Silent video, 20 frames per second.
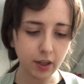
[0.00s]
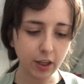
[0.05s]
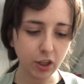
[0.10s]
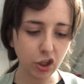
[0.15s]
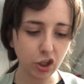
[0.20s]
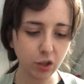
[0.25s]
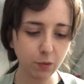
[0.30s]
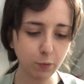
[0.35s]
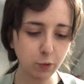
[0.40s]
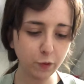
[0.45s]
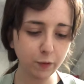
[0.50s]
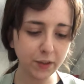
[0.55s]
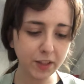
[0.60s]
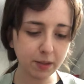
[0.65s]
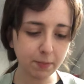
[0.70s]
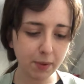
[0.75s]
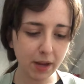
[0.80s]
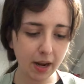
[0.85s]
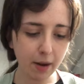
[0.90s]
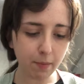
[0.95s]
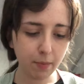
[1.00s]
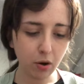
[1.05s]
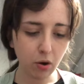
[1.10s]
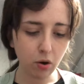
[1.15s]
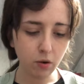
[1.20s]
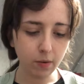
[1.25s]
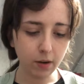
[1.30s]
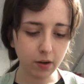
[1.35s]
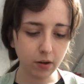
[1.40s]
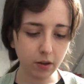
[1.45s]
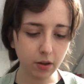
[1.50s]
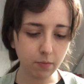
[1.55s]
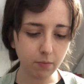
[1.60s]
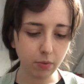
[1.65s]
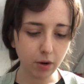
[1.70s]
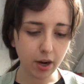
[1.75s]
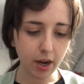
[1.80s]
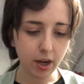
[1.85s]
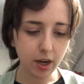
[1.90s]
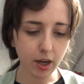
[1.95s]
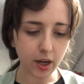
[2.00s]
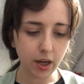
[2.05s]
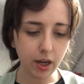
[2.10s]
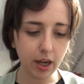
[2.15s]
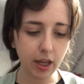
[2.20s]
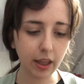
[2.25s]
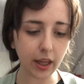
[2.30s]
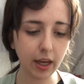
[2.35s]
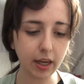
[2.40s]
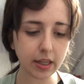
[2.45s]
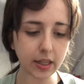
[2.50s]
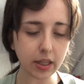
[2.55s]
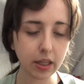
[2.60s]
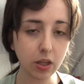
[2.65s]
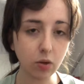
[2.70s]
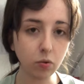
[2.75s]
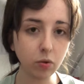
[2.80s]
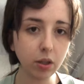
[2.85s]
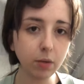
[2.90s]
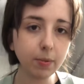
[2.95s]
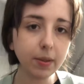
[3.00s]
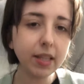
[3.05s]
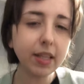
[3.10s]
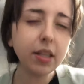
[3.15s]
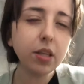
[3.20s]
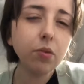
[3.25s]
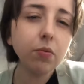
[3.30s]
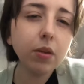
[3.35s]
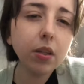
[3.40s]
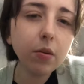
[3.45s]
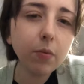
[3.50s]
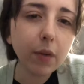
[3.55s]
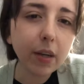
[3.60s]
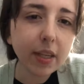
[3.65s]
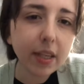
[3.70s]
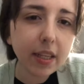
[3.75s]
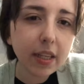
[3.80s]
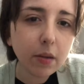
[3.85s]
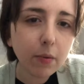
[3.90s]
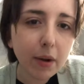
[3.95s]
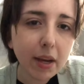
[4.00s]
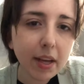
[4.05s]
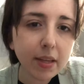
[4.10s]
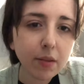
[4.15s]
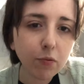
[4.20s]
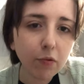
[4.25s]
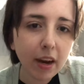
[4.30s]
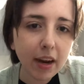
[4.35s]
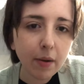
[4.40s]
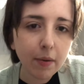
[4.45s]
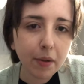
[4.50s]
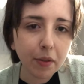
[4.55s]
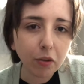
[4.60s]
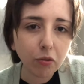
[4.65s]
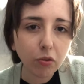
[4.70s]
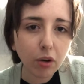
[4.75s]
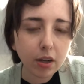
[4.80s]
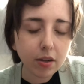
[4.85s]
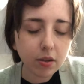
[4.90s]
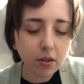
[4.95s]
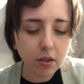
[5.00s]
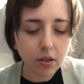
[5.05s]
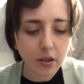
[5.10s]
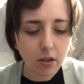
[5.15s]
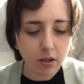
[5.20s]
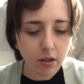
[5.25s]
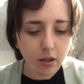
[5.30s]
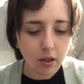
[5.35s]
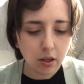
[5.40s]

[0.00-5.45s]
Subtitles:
Just moving the peanut butter around on the bread. And like I said, the only place that you really want to see the white is right around the crust.